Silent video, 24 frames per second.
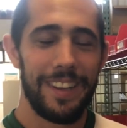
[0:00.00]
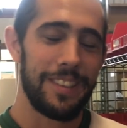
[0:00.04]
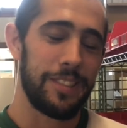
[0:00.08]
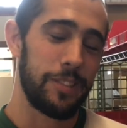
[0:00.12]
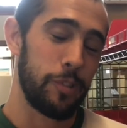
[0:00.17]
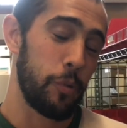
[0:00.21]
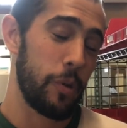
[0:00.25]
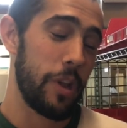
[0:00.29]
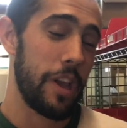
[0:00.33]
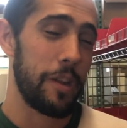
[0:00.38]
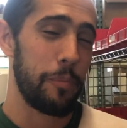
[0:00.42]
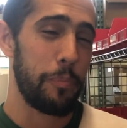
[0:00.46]

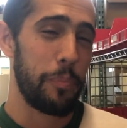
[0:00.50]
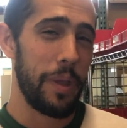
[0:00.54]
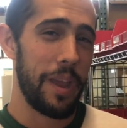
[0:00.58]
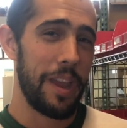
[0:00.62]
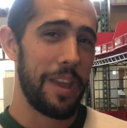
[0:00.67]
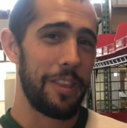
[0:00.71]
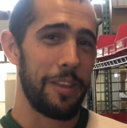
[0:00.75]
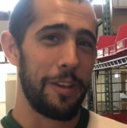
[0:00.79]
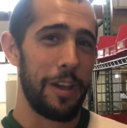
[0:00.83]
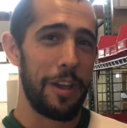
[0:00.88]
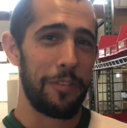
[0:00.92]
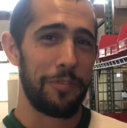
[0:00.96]
So we had to
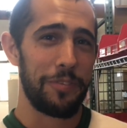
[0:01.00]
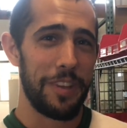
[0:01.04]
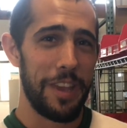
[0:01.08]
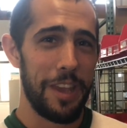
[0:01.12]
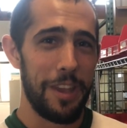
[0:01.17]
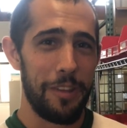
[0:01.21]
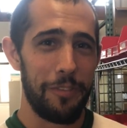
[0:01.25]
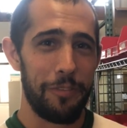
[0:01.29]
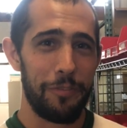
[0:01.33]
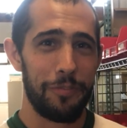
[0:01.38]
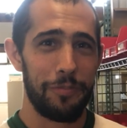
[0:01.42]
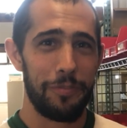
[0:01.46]
pay the
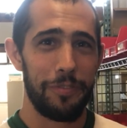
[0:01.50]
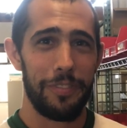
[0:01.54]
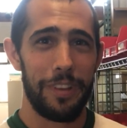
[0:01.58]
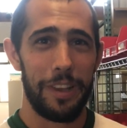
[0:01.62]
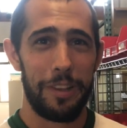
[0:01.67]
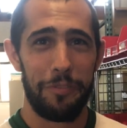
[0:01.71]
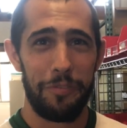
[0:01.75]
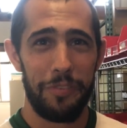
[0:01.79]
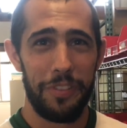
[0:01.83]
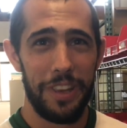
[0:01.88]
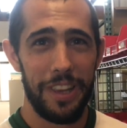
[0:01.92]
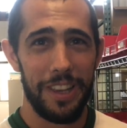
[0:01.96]
FDA
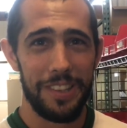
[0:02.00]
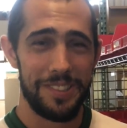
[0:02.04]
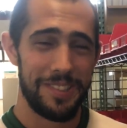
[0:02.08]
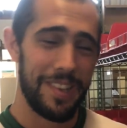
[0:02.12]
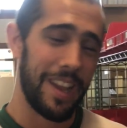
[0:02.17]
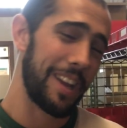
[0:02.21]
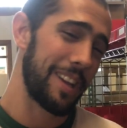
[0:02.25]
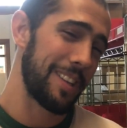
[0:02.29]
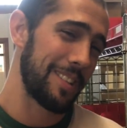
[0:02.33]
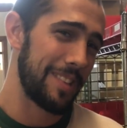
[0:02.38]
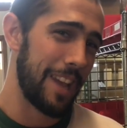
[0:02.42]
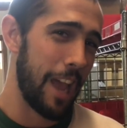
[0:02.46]
like fee a
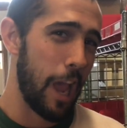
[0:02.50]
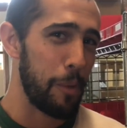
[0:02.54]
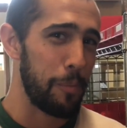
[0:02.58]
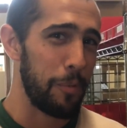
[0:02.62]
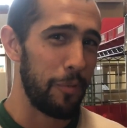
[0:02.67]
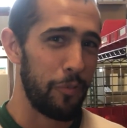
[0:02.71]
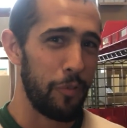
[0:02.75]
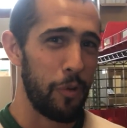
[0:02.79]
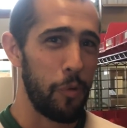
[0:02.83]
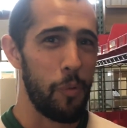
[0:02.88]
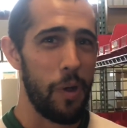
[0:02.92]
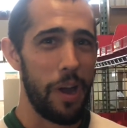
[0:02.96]
second time
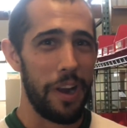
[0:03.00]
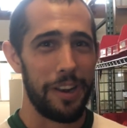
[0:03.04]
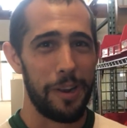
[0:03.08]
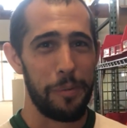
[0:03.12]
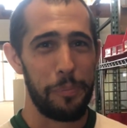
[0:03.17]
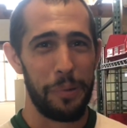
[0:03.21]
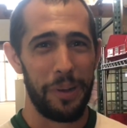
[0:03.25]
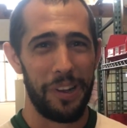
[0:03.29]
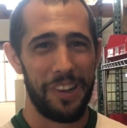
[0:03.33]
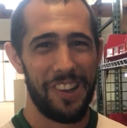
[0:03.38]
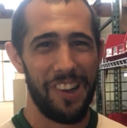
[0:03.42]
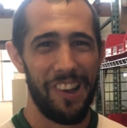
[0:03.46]
if we wanted to
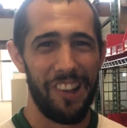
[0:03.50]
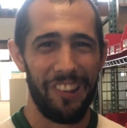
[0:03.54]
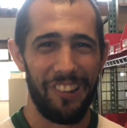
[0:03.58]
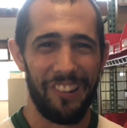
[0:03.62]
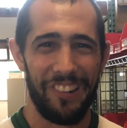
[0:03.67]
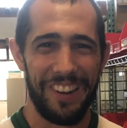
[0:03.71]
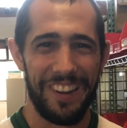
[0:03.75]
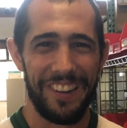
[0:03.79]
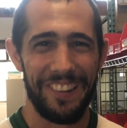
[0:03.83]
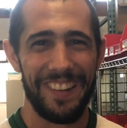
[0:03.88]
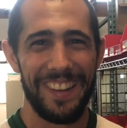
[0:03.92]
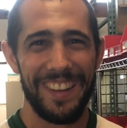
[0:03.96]
put
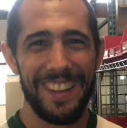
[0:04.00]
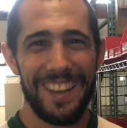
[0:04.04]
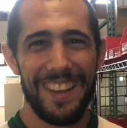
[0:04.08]
color into it.